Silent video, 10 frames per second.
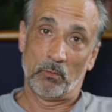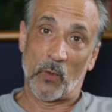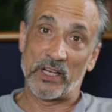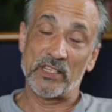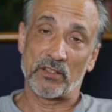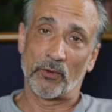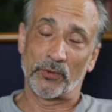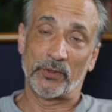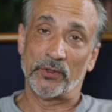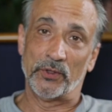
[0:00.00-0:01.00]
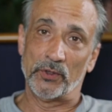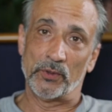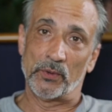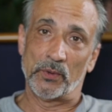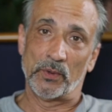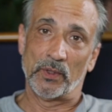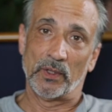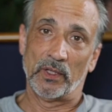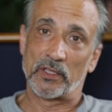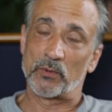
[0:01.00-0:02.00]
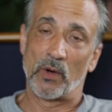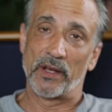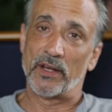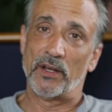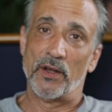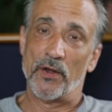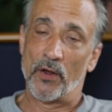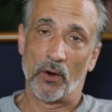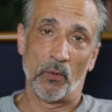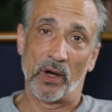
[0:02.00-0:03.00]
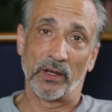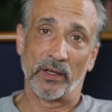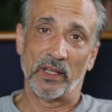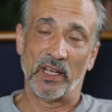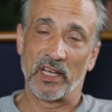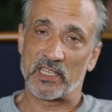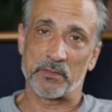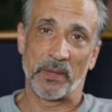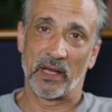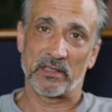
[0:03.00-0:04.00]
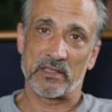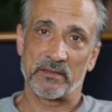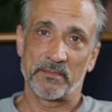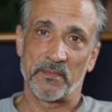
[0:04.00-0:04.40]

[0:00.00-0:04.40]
what he's going to do is what no one expects.